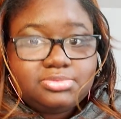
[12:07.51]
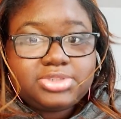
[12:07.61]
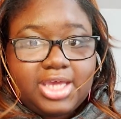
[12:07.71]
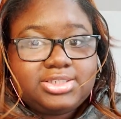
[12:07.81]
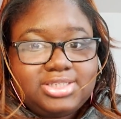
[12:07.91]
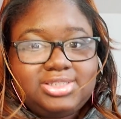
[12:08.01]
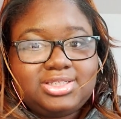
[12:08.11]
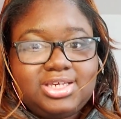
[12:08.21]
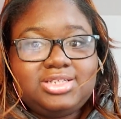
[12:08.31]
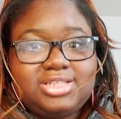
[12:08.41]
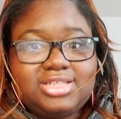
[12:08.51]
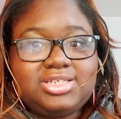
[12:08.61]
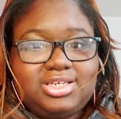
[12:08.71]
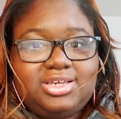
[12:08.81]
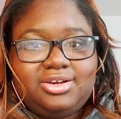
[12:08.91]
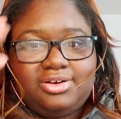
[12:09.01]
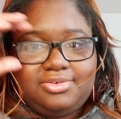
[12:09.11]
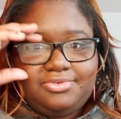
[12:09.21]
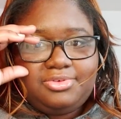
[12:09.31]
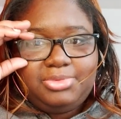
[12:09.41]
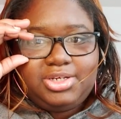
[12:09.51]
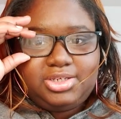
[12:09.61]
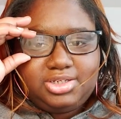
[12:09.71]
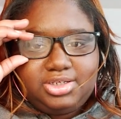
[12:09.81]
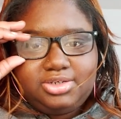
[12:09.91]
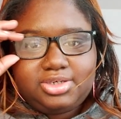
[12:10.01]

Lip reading: that taken care of immediately.